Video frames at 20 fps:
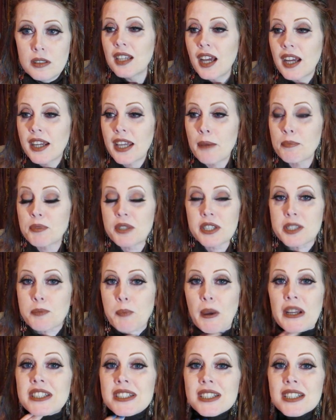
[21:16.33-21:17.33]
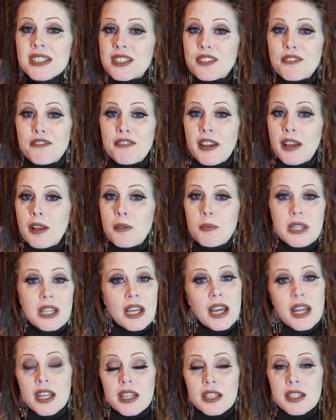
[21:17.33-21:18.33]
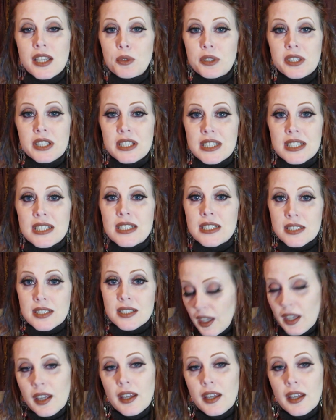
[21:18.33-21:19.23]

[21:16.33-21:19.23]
I kept expecting it to fail me and it really didn't.